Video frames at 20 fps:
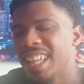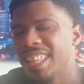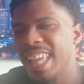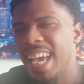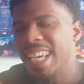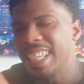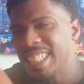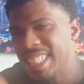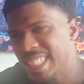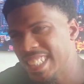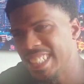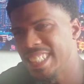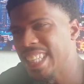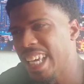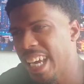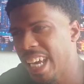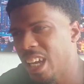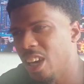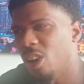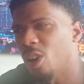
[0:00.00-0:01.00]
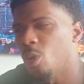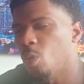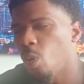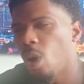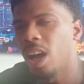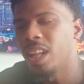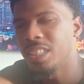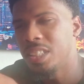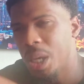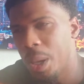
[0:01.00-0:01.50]
they still
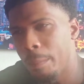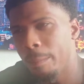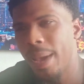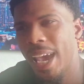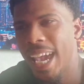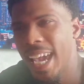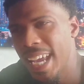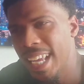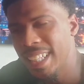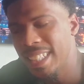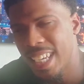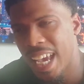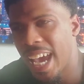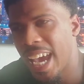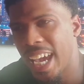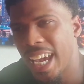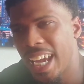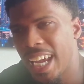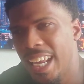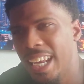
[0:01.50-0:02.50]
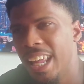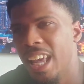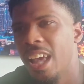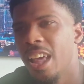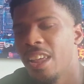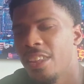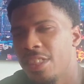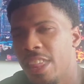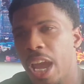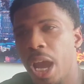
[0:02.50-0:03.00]
want to maintain
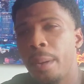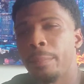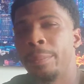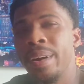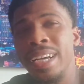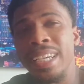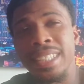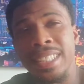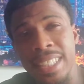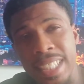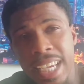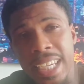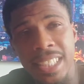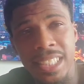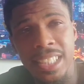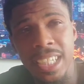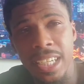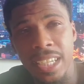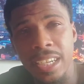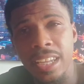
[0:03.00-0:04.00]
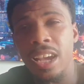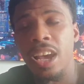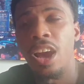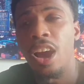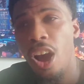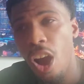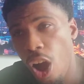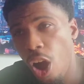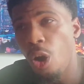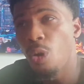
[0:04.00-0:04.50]
their position
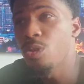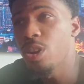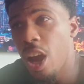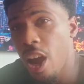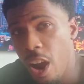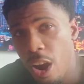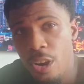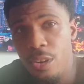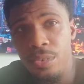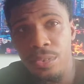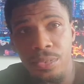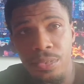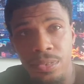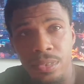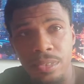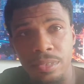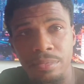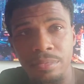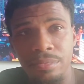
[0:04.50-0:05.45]
on the earth.